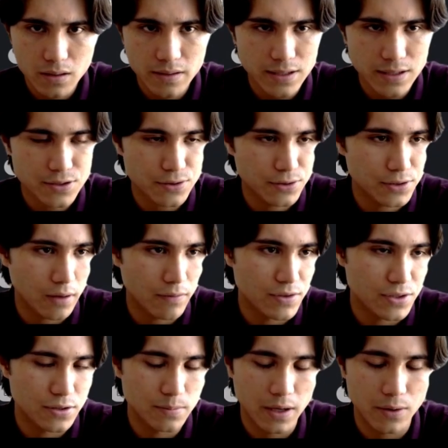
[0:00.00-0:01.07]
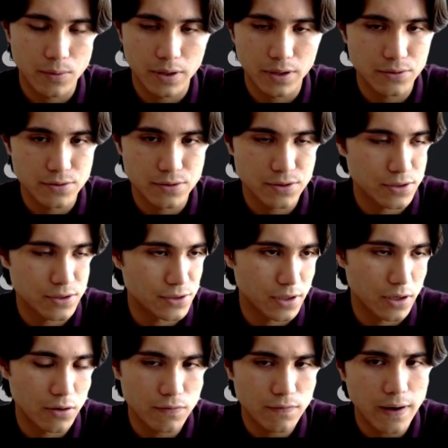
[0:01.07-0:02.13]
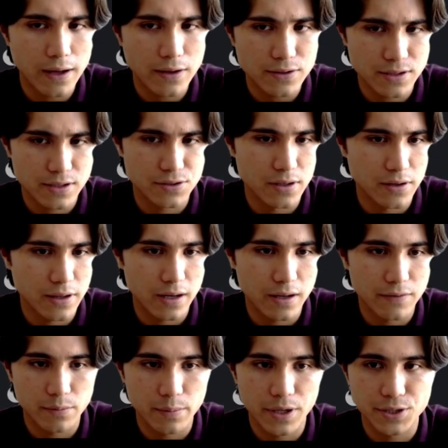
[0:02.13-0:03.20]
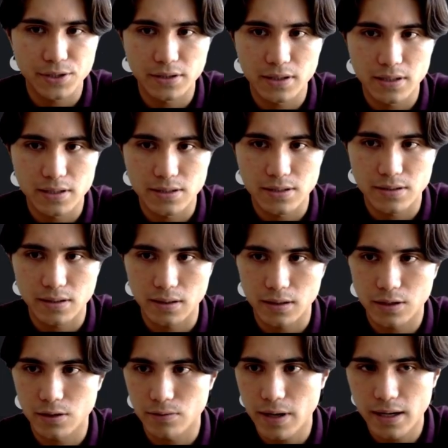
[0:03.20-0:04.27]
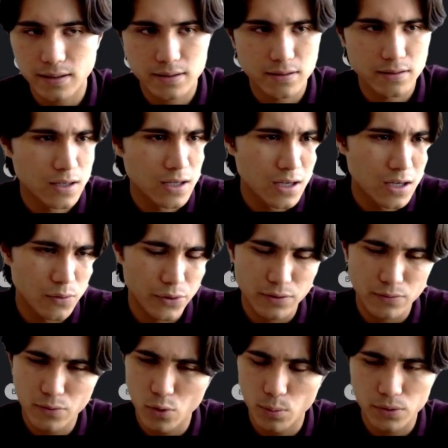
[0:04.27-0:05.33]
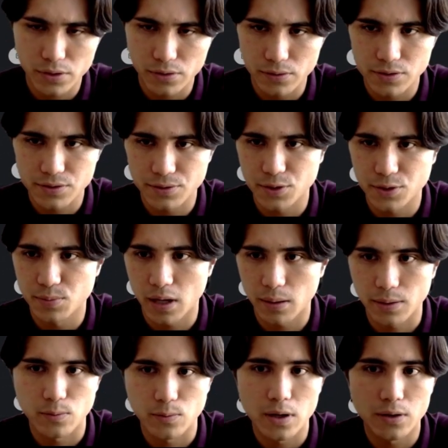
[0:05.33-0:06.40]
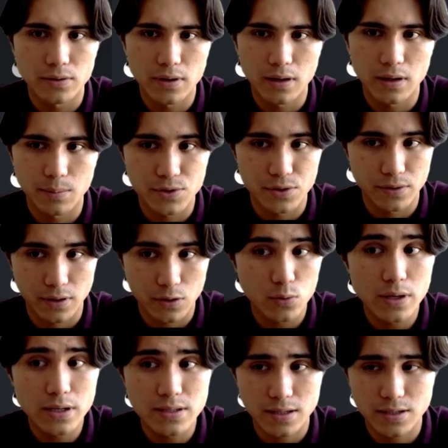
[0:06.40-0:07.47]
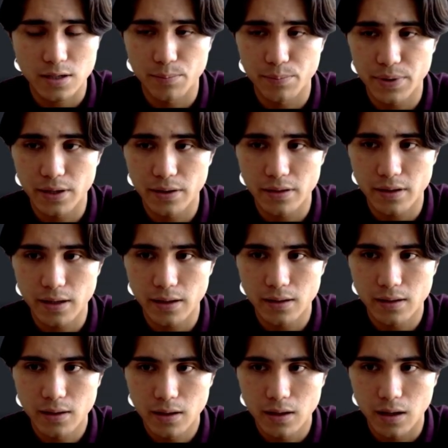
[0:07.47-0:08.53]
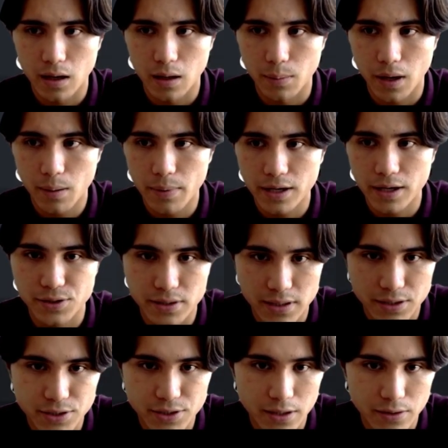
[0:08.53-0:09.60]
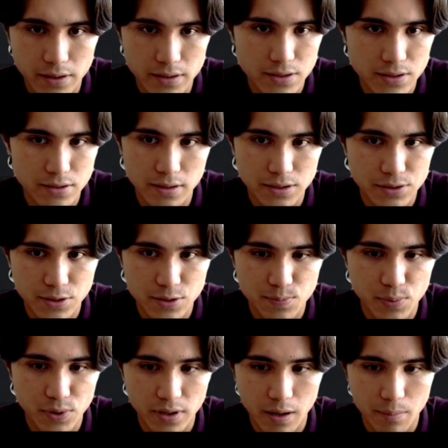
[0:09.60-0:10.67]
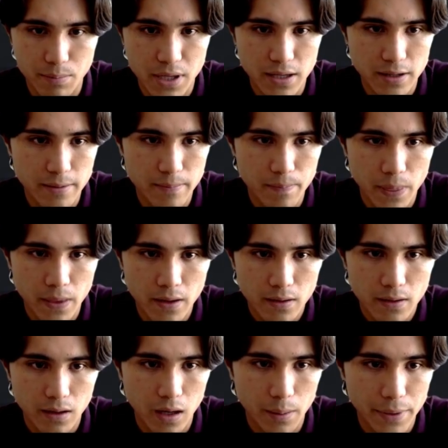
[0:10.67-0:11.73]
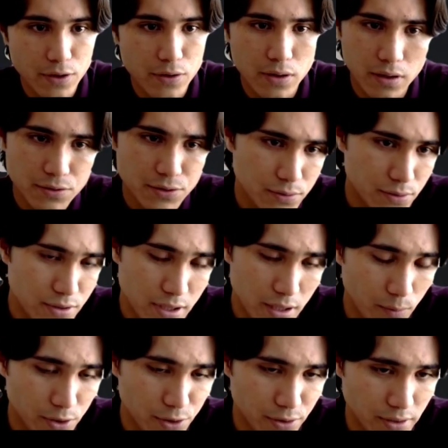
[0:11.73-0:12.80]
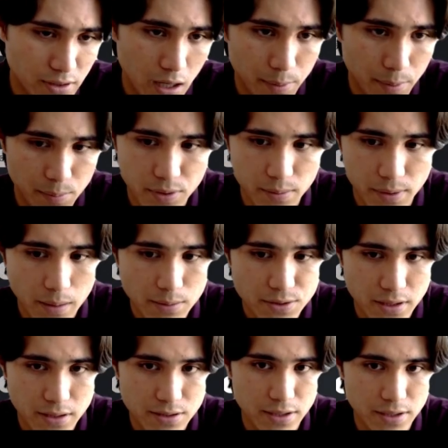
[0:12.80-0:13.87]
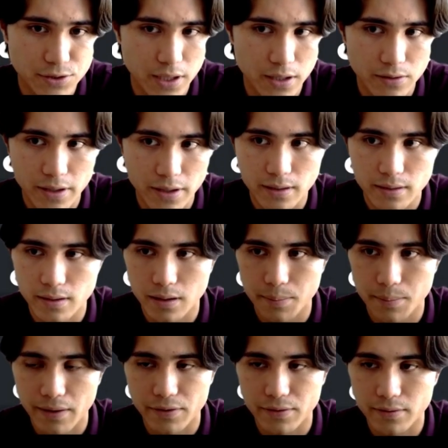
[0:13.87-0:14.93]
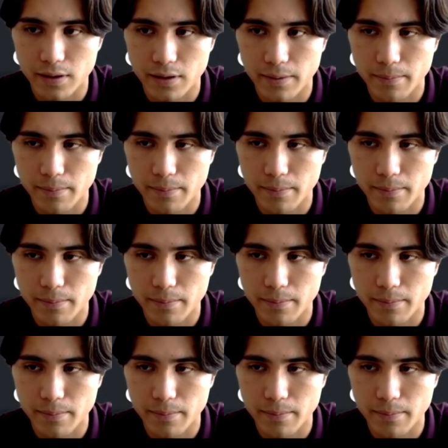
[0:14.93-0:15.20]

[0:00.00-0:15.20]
that search, obviously you might want to use just your own files because you know that information is correct. With the normal Google search, you probably won't. So the quiz, that's a big thing. I'm actually going to generate this, so let's just put it on medium. Then you can also just say what should the topic be, but I'm just going to say generate, have it